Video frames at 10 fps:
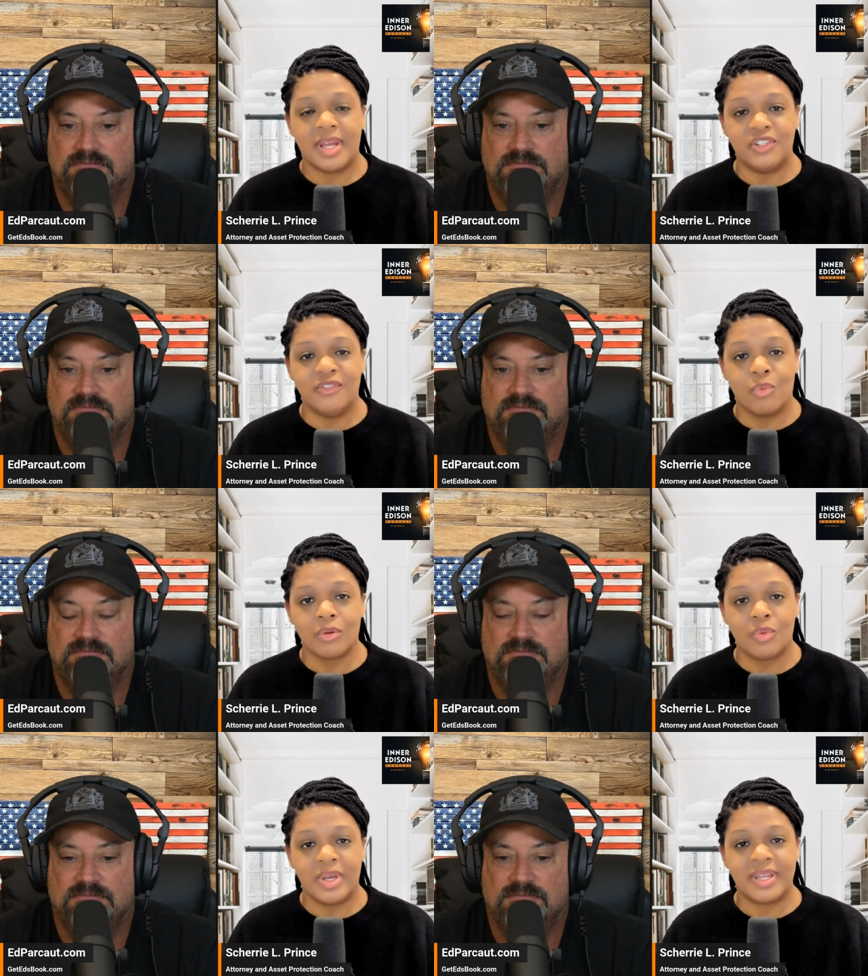Speaker 1: that you
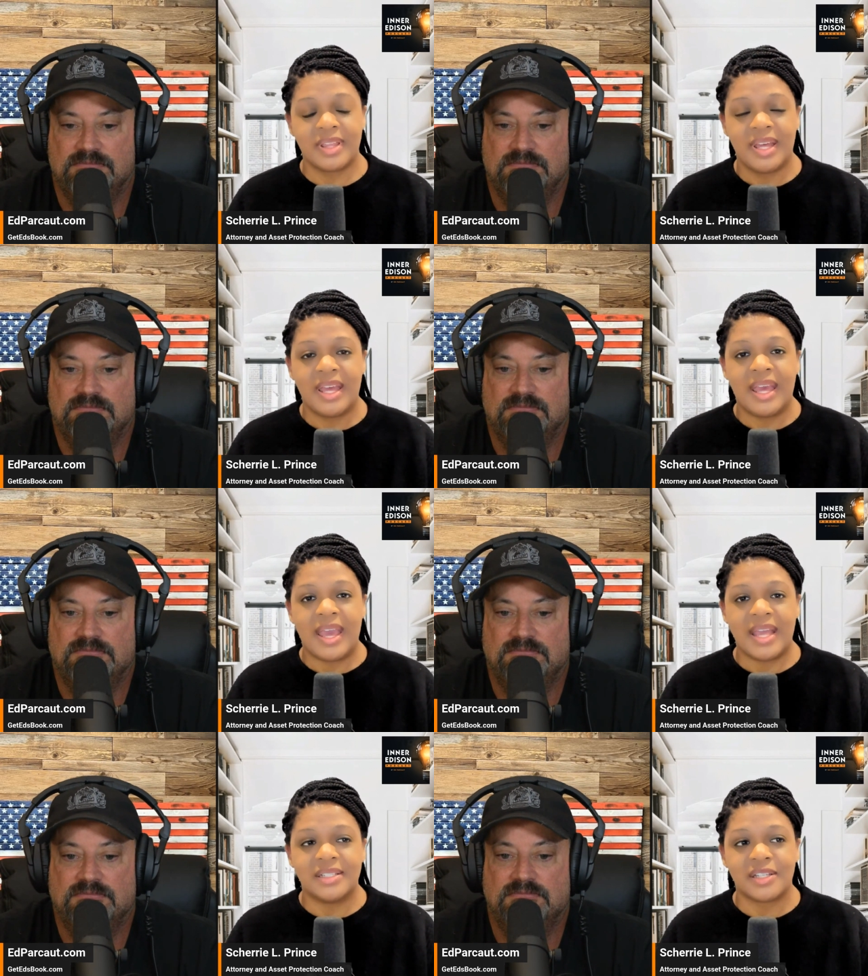work with.
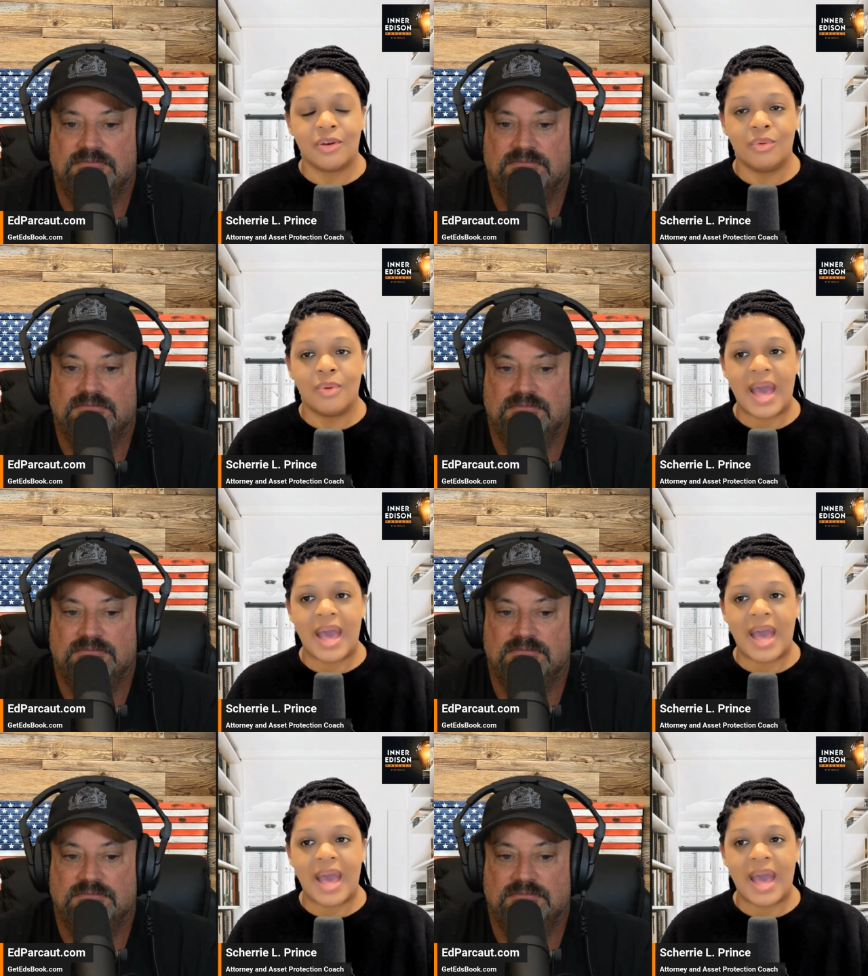And so